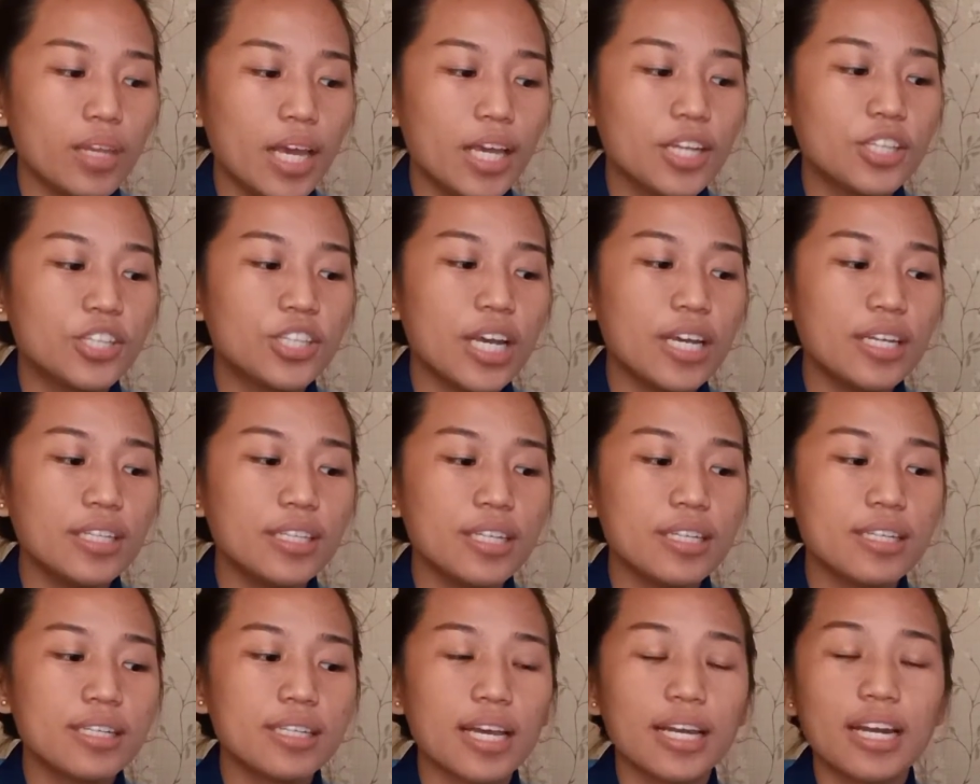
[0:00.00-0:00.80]
And
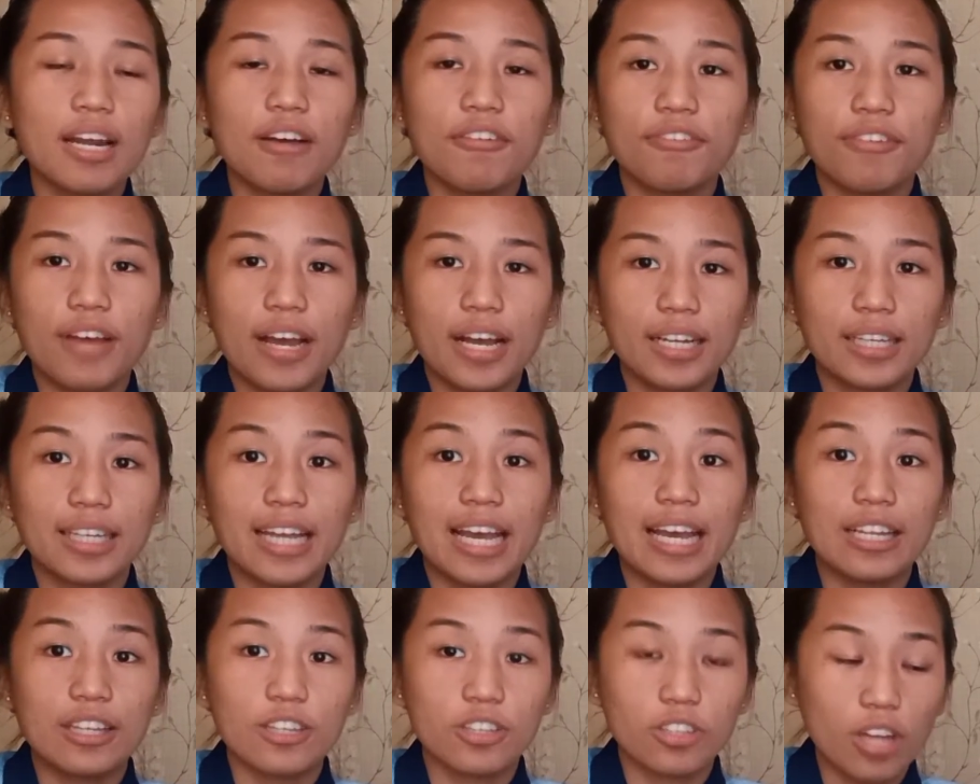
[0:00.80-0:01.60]
changes can affect
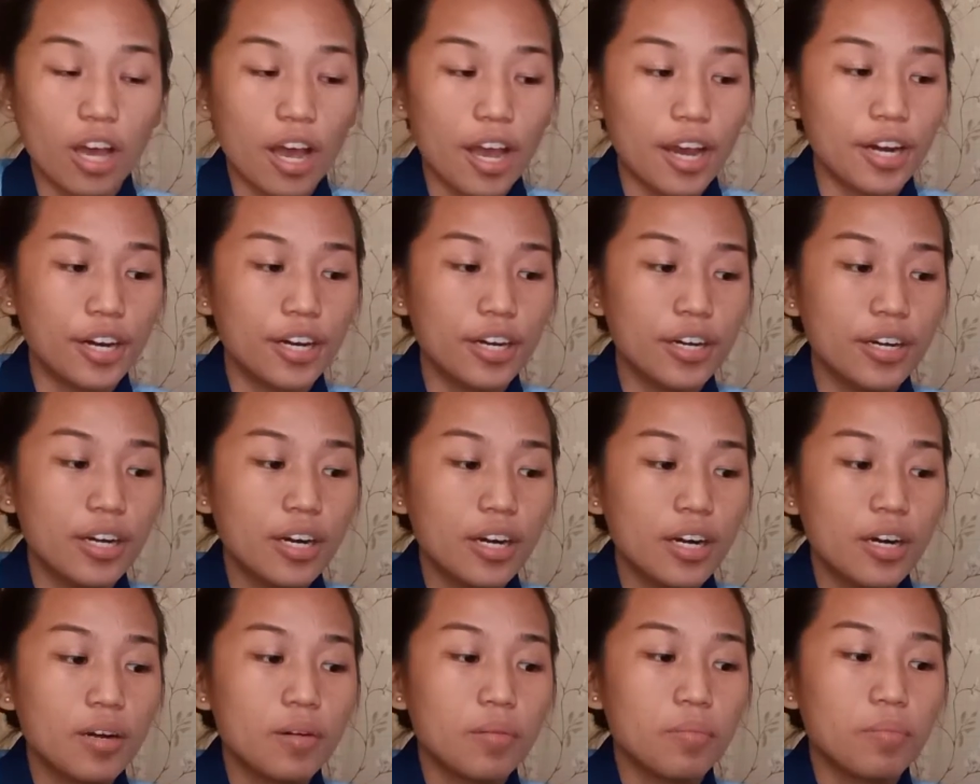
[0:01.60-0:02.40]
the entire
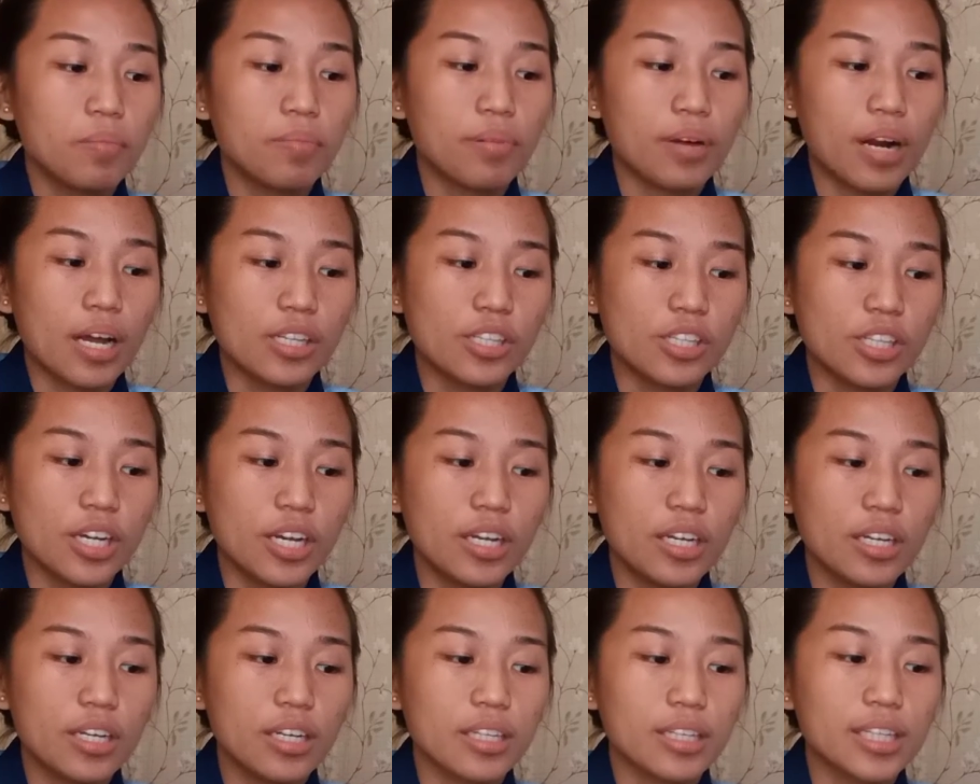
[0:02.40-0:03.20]

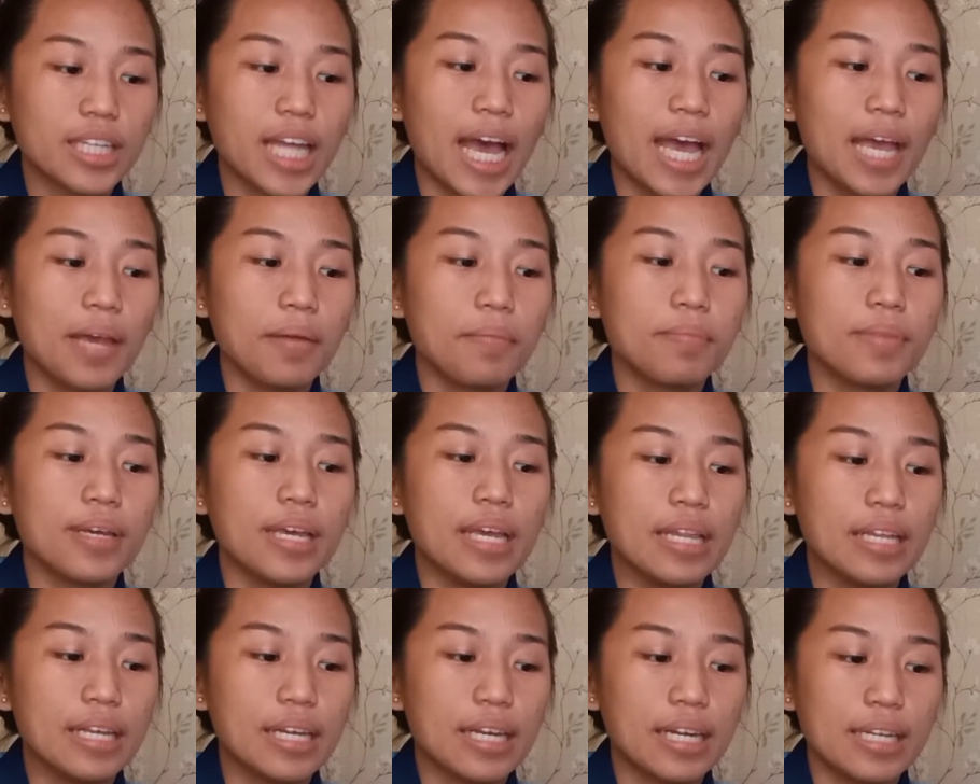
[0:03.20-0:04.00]
project, time,
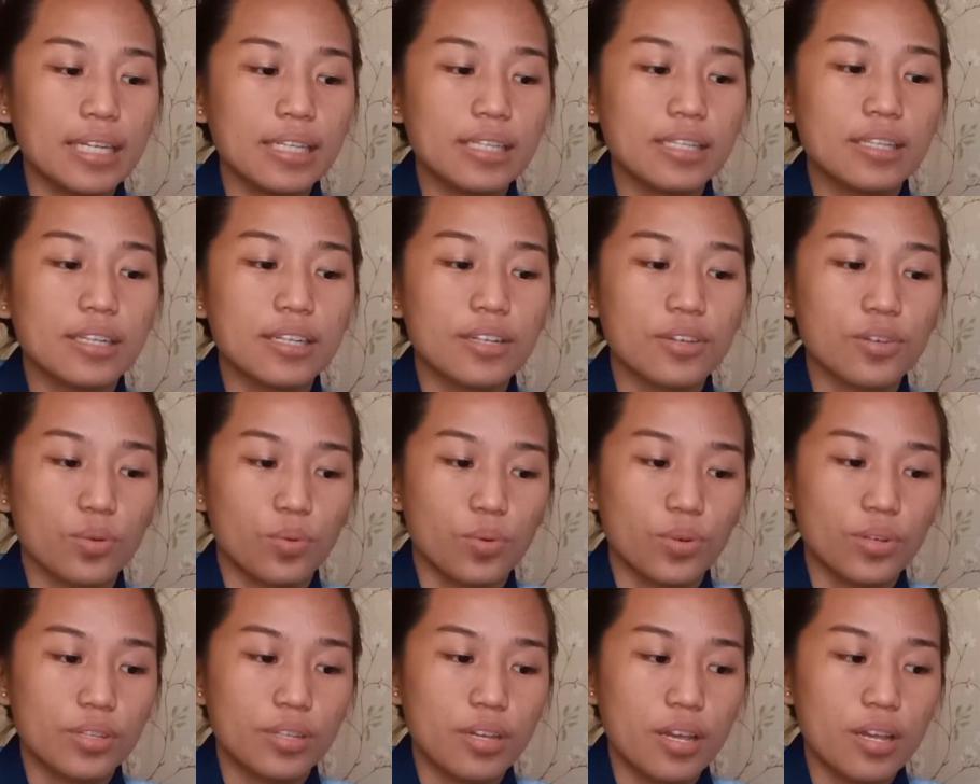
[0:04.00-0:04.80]
increase
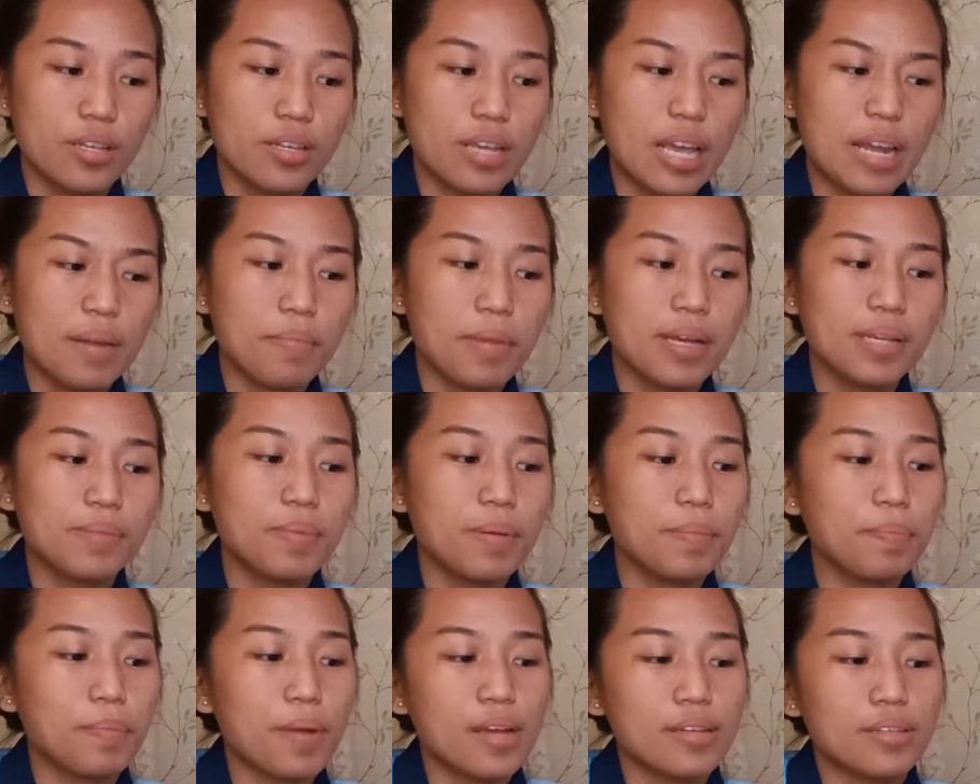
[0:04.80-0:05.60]
resources, and must
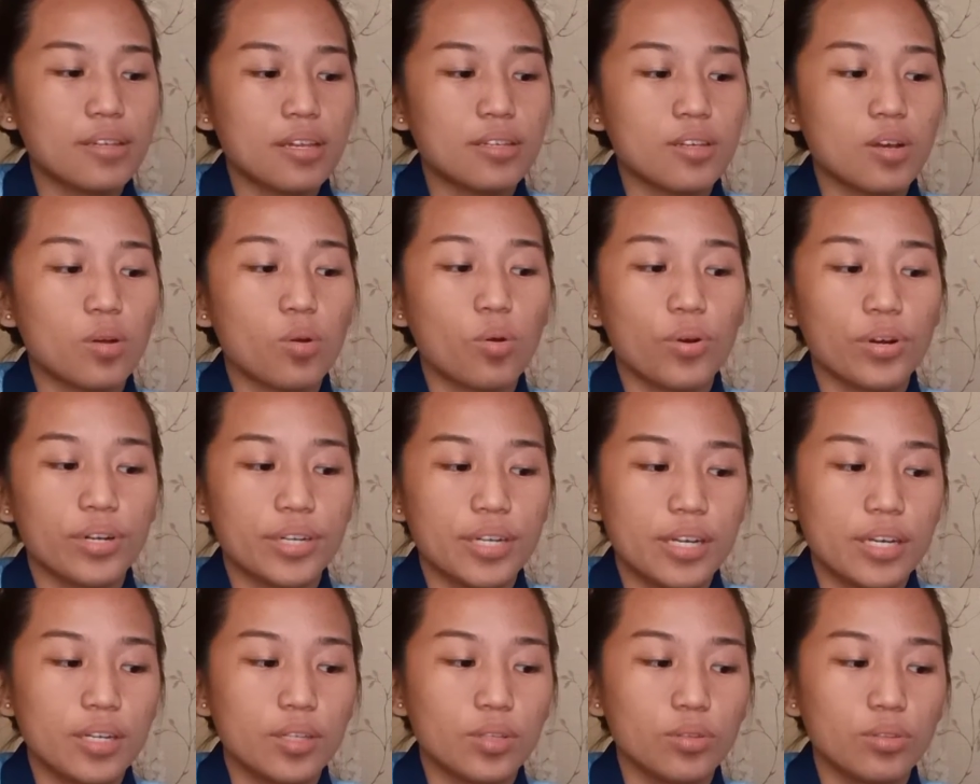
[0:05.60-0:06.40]
be processed
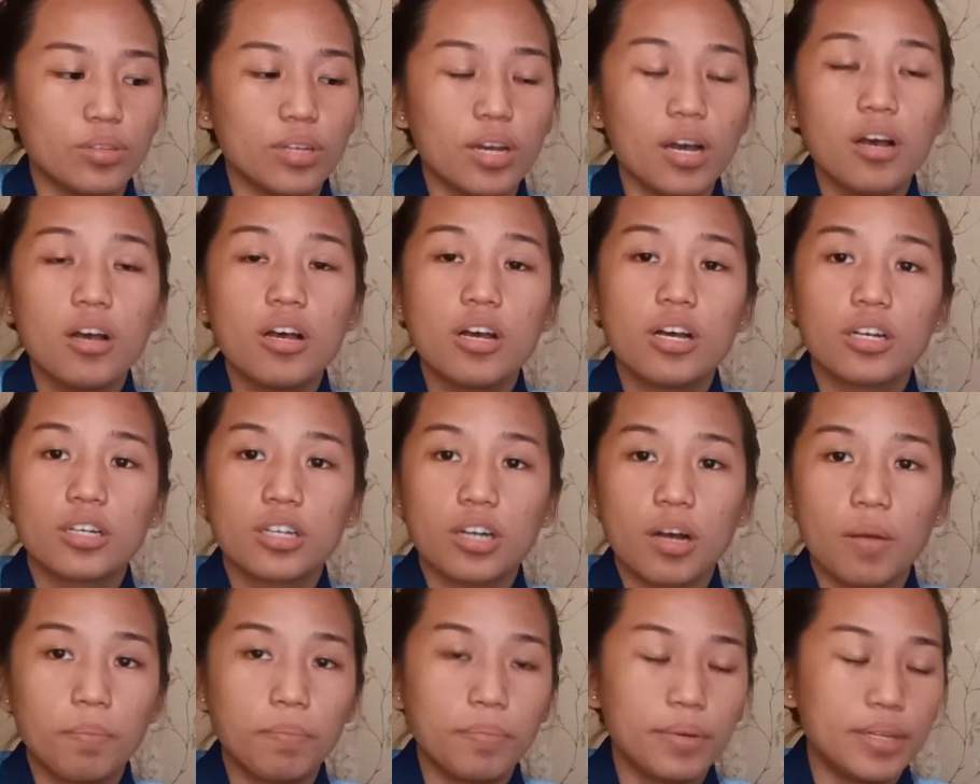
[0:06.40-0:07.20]
according to the
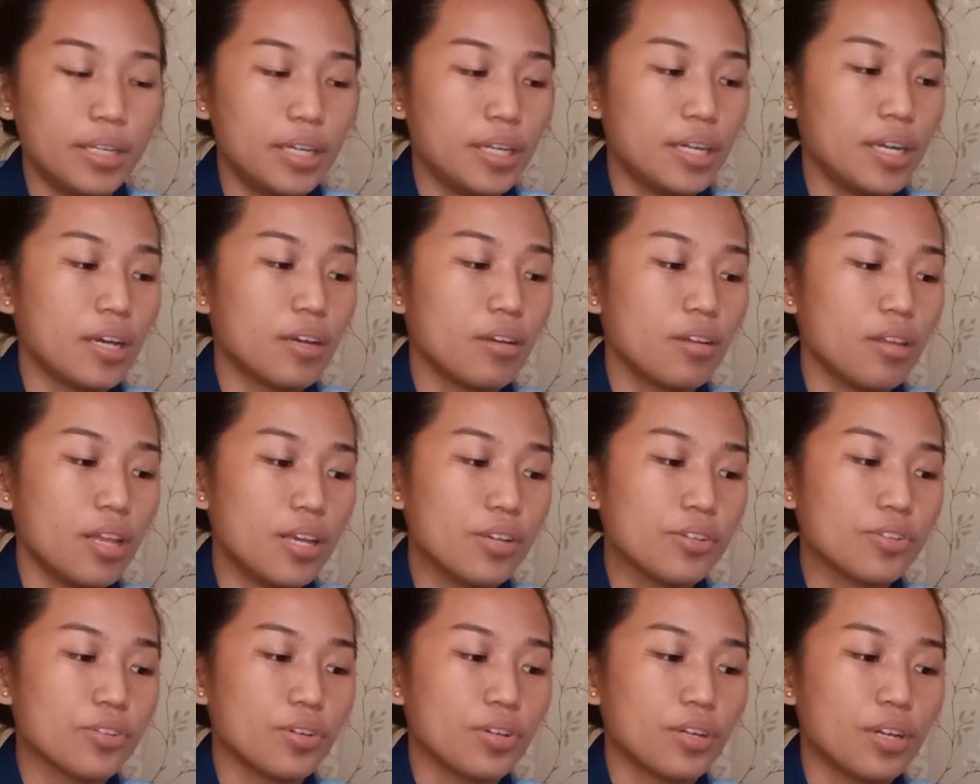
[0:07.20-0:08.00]
company
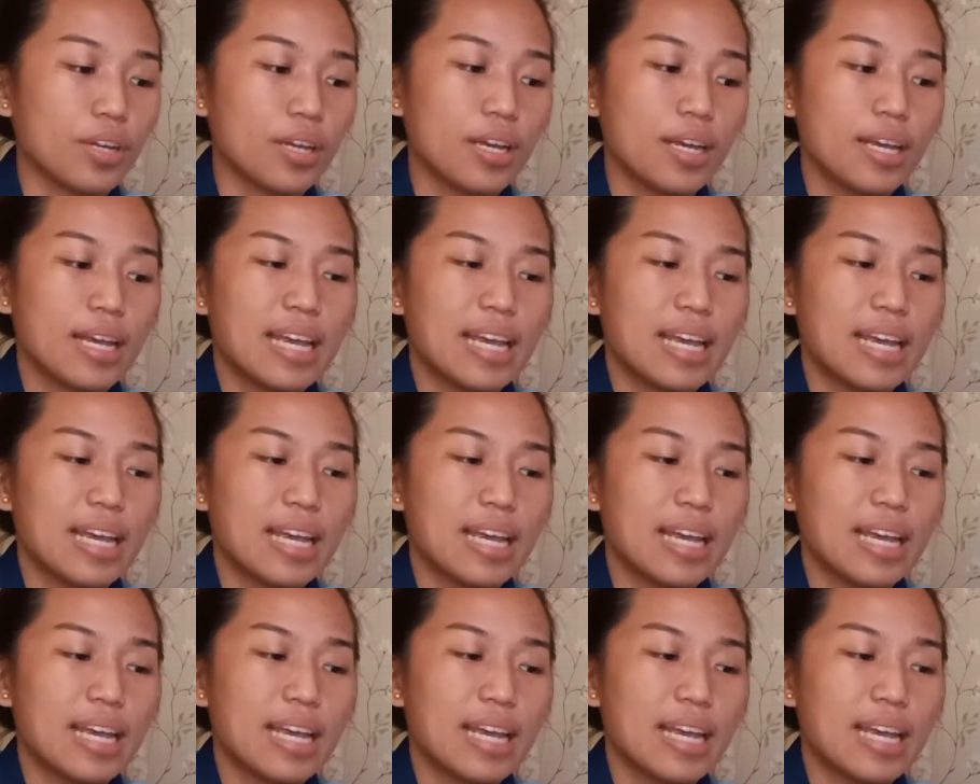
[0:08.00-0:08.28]
regulation.